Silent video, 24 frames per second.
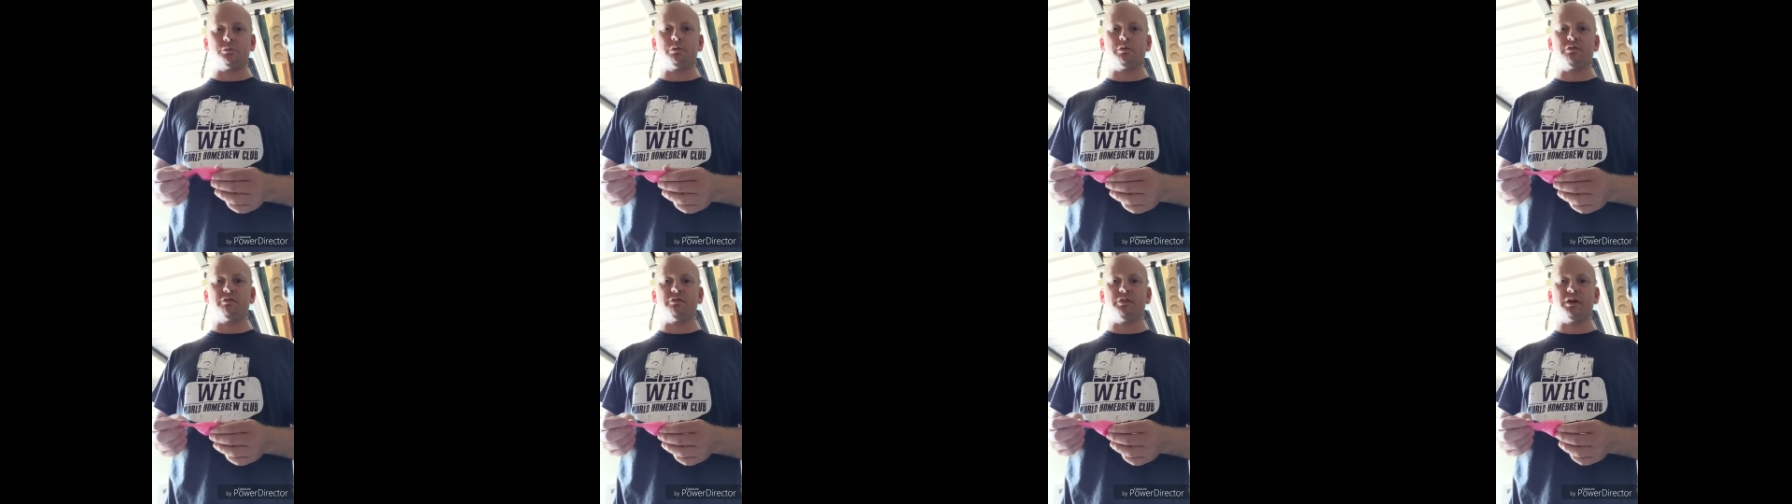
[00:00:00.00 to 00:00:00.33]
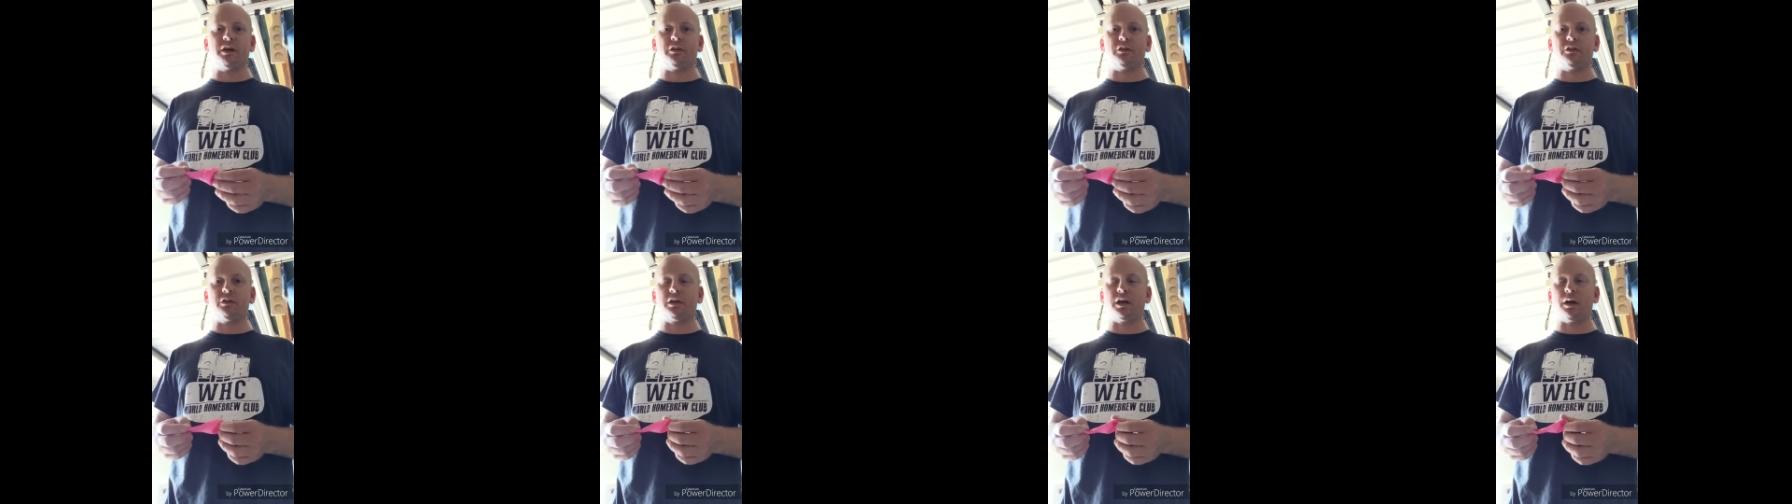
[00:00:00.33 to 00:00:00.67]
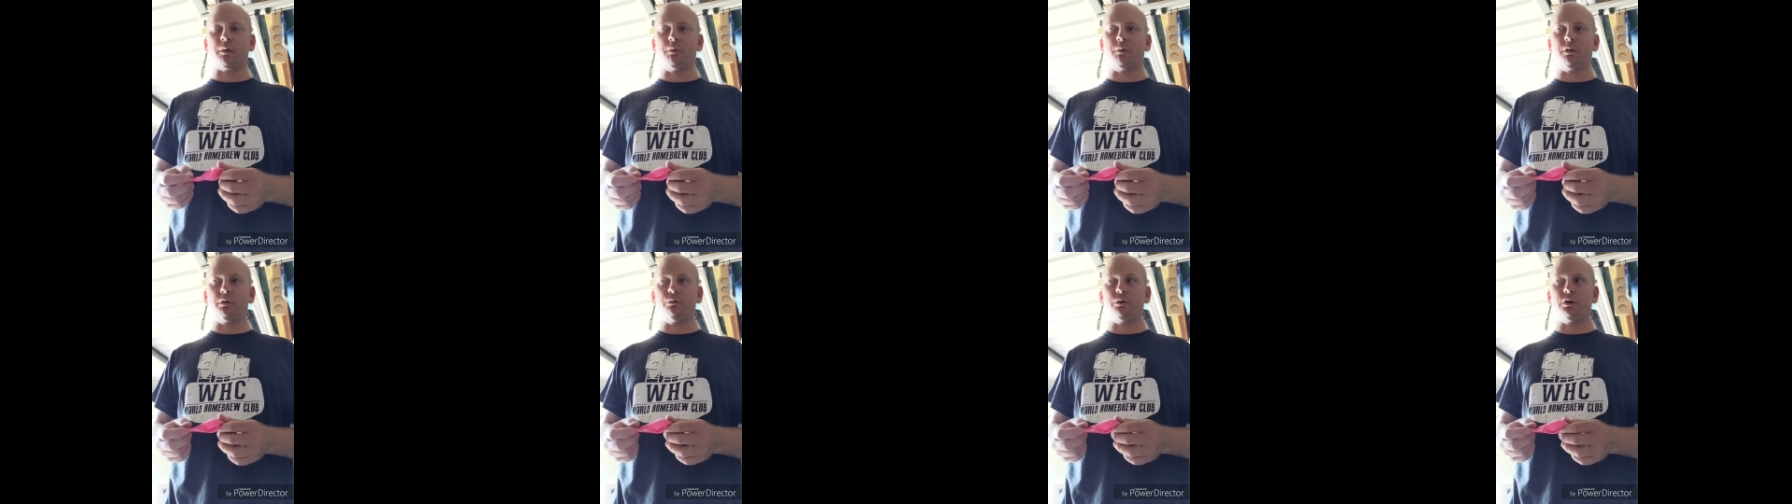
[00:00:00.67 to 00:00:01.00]
to perfect a
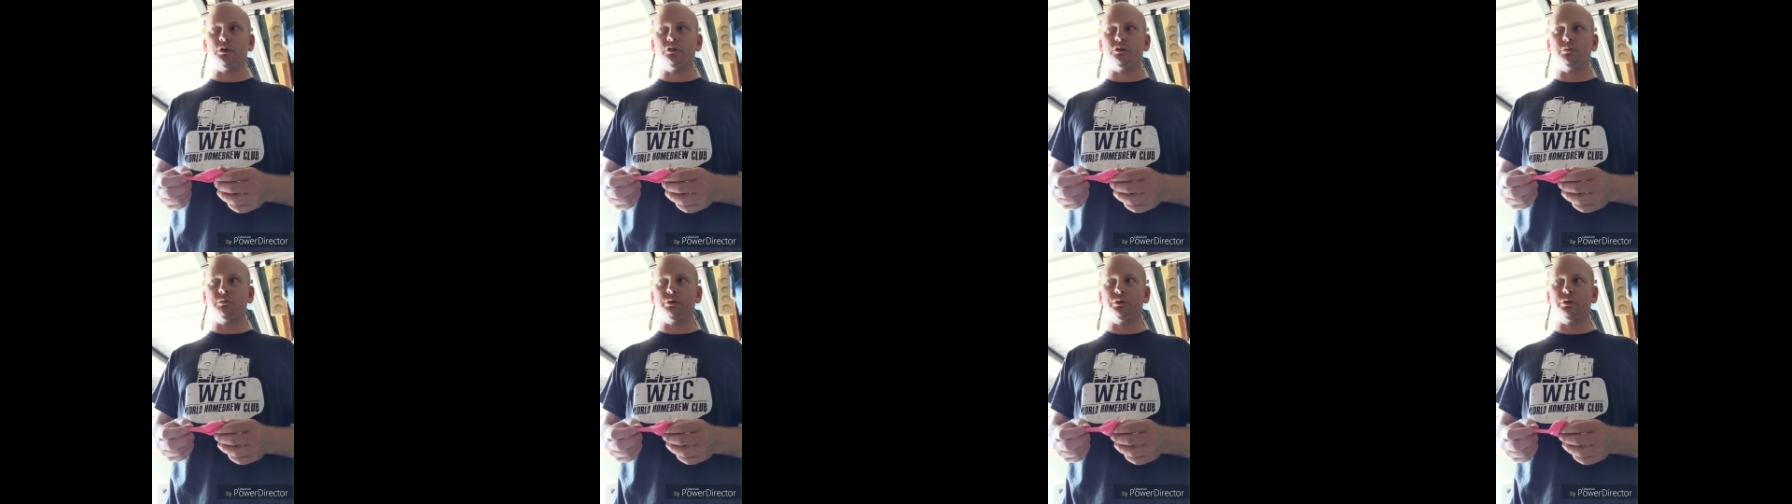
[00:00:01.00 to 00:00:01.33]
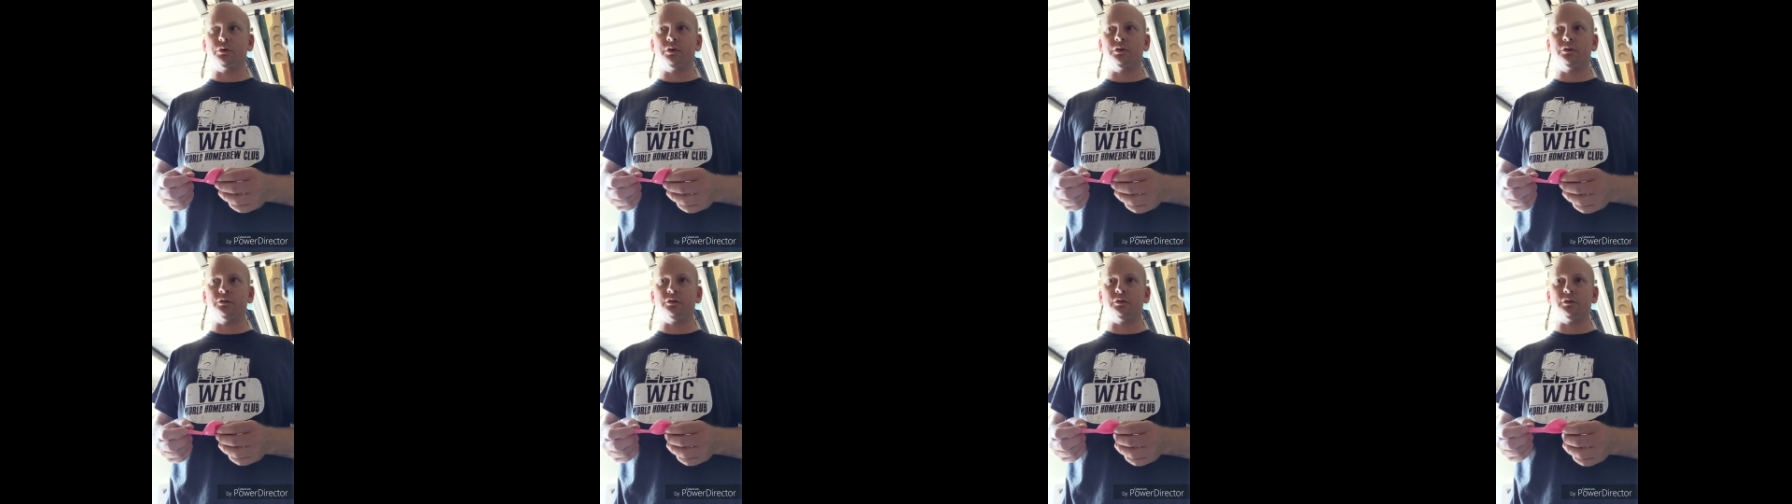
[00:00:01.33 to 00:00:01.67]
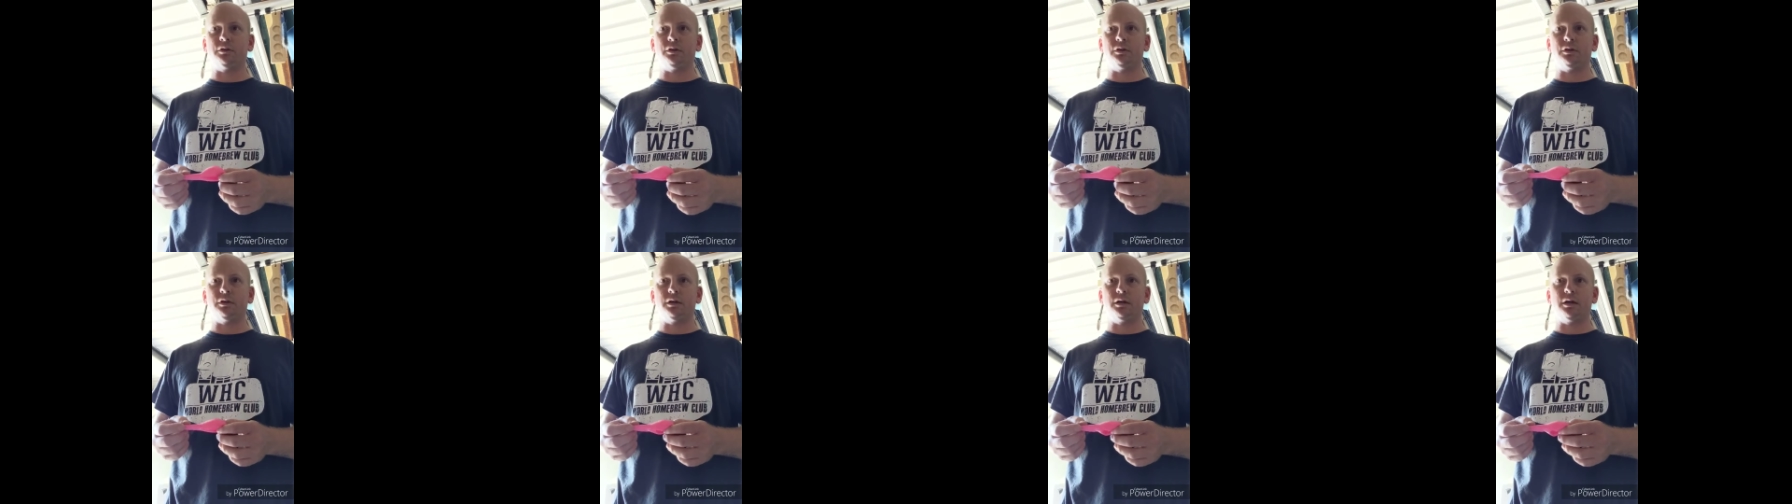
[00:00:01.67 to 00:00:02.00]
couple of recipes.